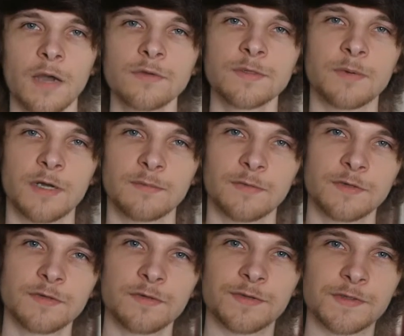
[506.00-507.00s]
our
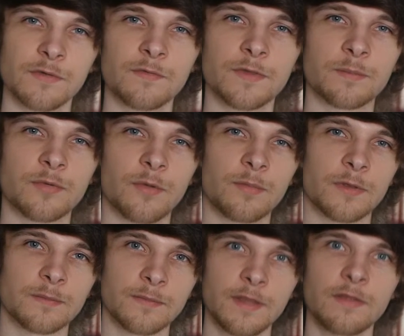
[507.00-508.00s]
department resolved the
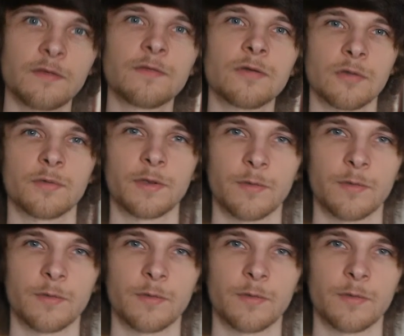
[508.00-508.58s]
problem in the following